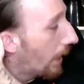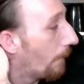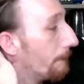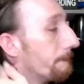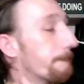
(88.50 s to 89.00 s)

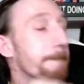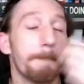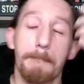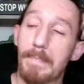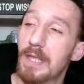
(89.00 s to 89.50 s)
Now,
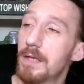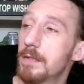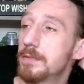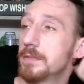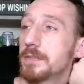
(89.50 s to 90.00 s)

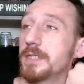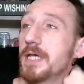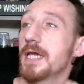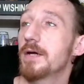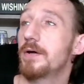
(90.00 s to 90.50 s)

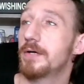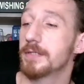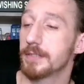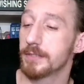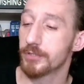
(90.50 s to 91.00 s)
to get
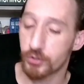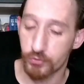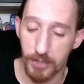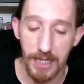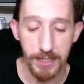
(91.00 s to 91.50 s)
on
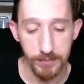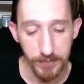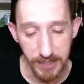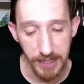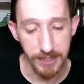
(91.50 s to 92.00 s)
track
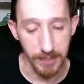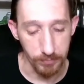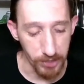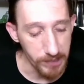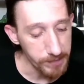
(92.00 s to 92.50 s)
with today's
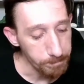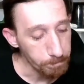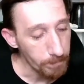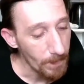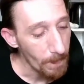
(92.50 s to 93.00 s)
subject,